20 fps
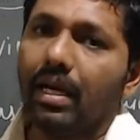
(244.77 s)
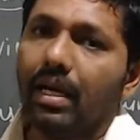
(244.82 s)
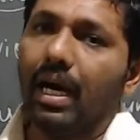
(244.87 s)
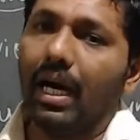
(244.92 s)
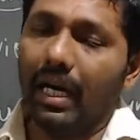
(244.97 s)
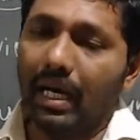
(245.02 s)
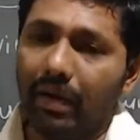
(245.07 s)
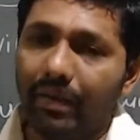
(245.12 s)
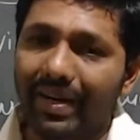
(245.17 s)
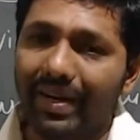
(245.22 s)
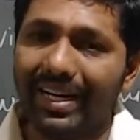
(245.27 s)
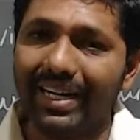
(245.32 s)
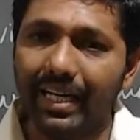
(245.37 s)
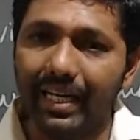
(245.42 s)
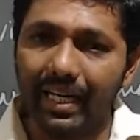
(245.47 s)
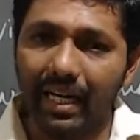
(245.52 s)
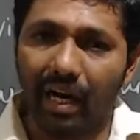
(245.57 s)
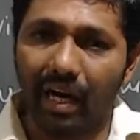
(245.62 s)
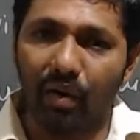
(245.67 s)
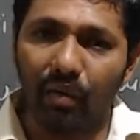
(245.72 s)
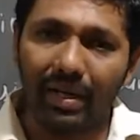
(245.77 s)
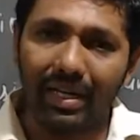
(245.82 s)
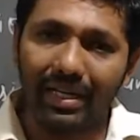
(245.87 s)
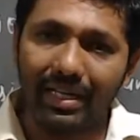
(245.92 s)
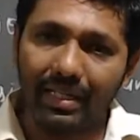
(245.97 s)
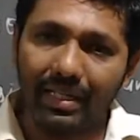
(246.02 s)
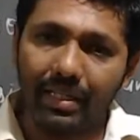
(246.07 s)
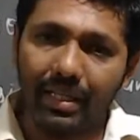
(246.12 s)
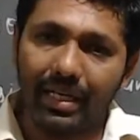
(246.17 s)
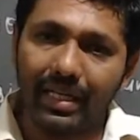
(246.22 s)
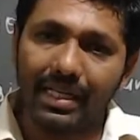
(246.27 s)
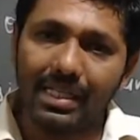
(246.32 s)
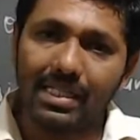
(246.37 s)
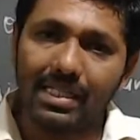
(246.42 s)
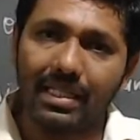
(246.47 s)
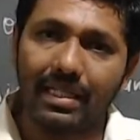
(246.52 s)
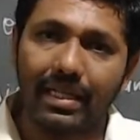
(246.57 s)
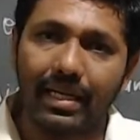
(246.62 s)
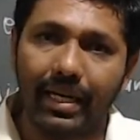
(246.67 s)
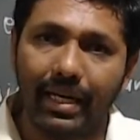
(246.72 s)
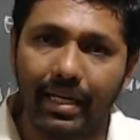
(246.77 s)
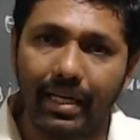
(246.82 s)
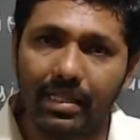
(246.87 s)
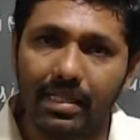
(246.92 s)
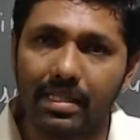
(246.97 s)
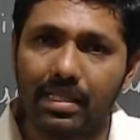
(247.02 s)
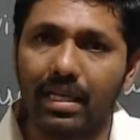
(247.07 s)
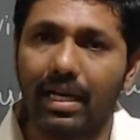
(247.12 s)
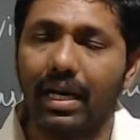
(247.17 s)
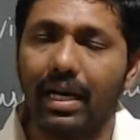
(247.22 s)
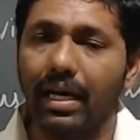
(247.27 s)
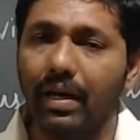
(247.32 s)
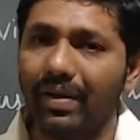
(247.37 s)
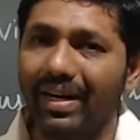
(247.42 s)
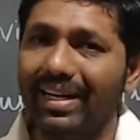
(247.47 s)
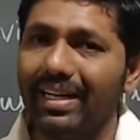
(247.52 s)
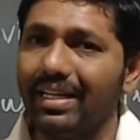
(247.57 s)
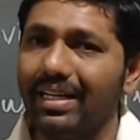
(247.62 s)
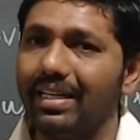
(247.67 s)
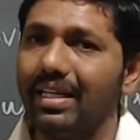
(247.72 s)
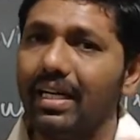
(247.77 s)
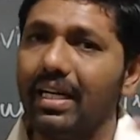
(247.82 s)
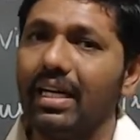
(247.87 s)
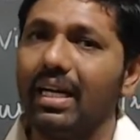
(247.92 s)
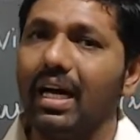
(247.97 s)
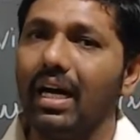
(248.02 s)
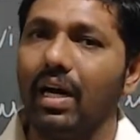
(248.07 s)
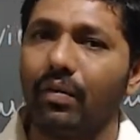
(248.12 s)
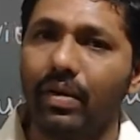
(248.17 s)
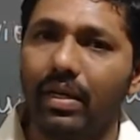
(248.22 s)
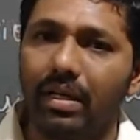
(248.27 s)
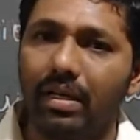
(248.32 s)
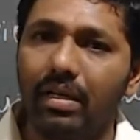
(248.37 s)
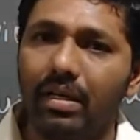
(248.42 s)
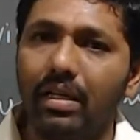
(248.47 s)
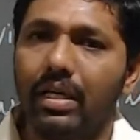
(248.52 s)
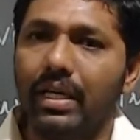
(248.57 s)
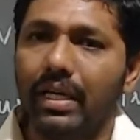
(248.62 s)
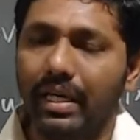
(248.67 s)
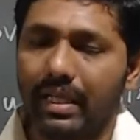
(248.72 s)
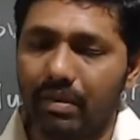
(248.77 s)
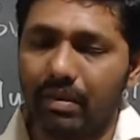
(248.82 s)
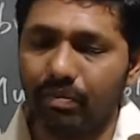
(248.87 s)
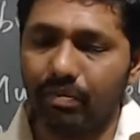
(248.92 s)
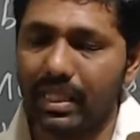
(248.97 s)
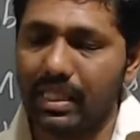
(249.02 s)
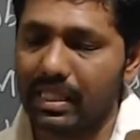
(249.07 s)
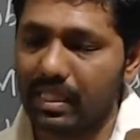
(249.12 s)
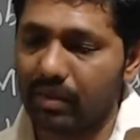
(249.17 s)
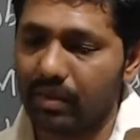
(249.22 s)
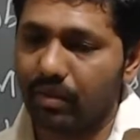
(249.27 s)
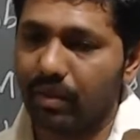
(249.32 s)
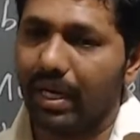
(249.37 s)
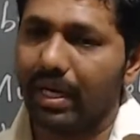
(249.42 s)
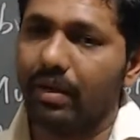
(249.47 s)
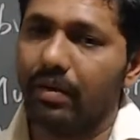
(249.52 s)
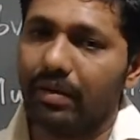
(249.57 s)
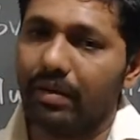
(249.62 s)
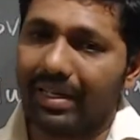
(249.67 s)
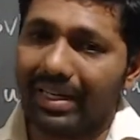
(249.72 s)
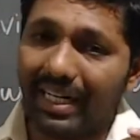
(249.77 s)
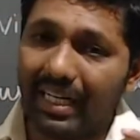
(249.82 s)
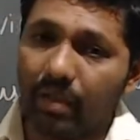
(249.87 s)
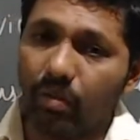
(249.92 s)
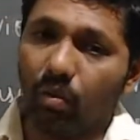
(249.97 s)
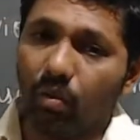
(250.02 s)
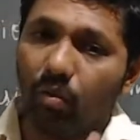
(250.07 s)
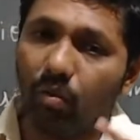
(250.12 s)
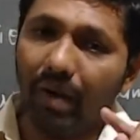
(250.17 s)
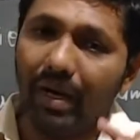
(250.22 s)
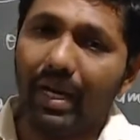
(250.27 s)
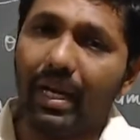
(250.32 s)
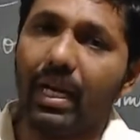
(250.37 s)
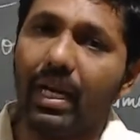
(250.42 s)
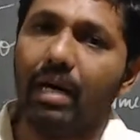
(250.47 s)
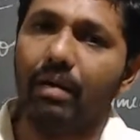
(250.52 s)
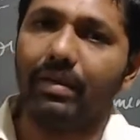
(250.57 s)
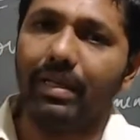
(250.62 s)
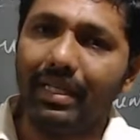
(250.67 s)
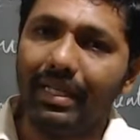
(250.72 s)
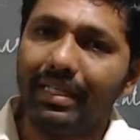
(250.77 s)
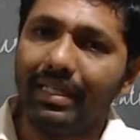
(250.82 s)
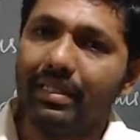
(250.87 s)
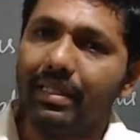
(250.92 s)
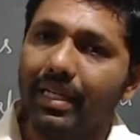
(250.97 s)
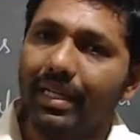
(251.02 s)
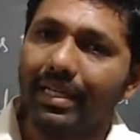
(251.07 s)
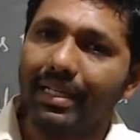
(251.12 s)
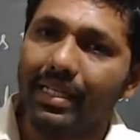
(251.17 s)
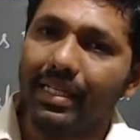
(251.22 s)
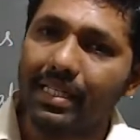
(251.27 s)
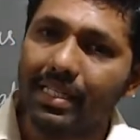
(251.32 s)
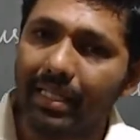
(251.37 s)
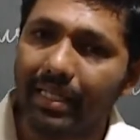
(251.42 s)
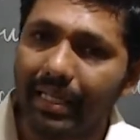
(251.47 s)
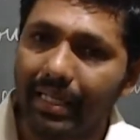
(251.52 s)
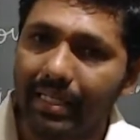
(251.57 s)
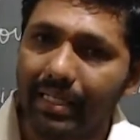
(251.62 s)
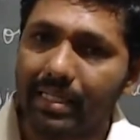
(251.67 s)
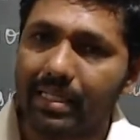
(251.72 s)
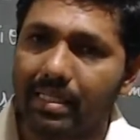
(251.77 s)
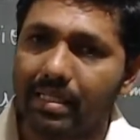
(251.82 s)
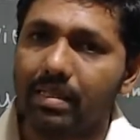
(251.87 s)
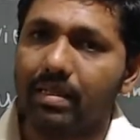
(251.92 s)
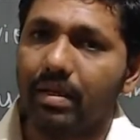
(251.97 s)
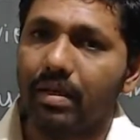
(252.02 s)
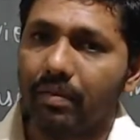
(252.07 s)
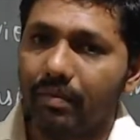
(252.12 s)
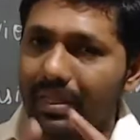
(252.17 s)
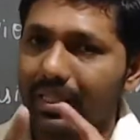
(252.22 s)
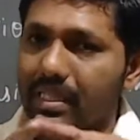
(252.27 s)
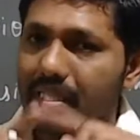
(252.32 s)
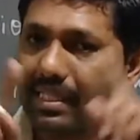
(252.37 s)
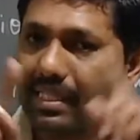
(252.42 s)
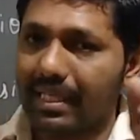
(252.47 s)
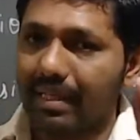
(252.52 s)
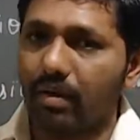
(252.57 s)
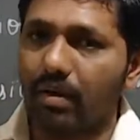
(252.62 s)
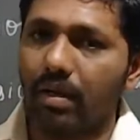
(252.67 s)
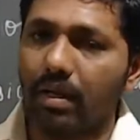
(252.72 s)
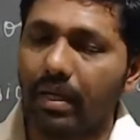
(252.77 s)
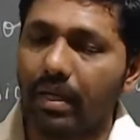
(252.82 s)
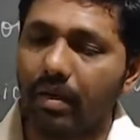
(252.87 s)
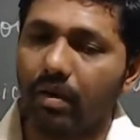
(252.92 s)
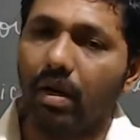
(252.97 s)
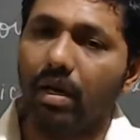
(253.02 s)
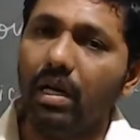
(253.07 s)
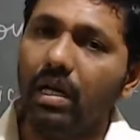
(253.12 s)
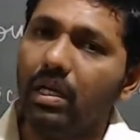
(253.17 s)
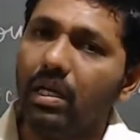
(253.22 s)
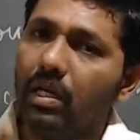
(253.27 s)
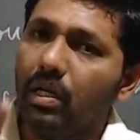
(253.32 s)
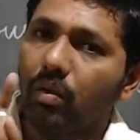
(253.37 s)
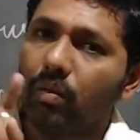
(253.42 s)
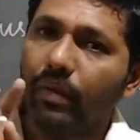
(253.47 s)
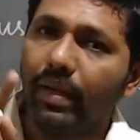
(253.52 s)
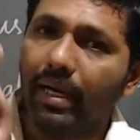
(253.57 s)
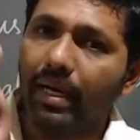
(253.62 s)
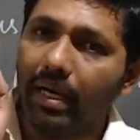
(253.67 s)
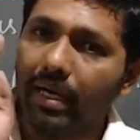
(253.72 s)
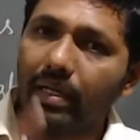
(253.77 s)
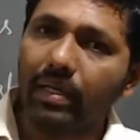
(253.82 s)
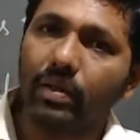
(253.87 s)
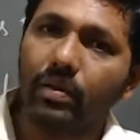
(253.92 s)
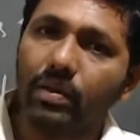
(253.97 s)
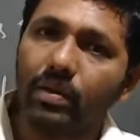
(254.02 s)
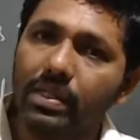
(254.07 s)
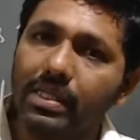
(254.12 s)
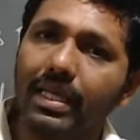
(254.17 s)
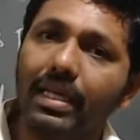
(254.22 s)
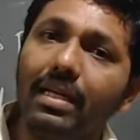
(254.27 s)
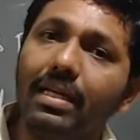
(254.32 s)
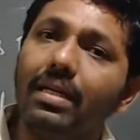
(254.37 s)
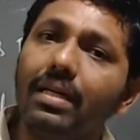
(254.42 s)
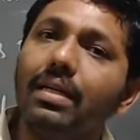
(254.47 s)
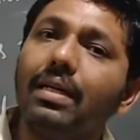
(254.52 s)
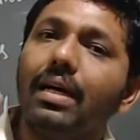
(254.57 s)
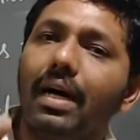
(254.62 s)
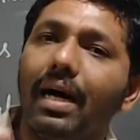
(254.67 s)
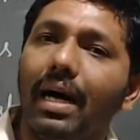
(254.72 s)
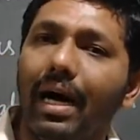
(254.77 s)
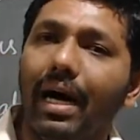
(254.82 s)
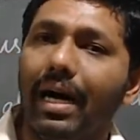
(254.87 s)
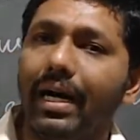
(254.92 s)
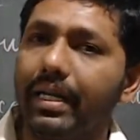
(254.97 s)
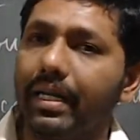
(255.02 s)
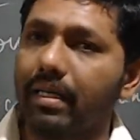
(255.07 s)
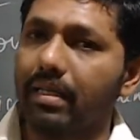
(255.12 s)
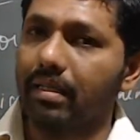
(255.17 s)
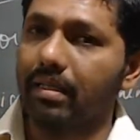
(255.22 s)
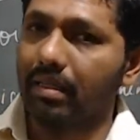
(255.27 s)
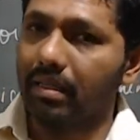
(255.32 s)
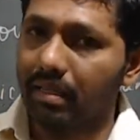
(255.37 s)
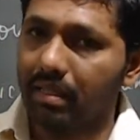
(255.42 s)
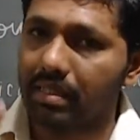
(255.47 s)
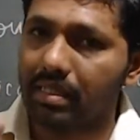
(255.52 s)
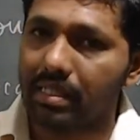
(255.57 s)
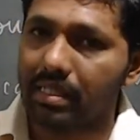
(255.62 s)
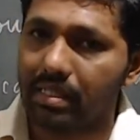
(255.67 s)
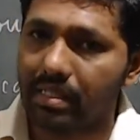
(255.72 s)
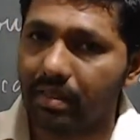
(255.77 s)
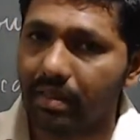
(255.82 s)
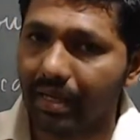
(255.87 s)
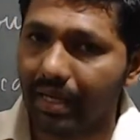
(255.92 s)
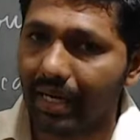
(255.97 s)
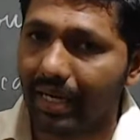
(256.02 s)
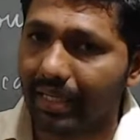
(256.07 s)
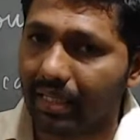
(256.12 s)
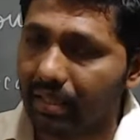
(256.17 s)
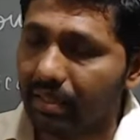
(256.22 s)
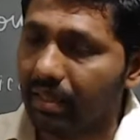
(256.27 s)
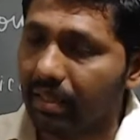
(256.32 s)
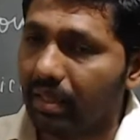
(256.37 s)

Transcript: I have read a novel in the recent days. I have read a novel. It means you have read one novel in the recent days. With a singular noun, we are using articles, right?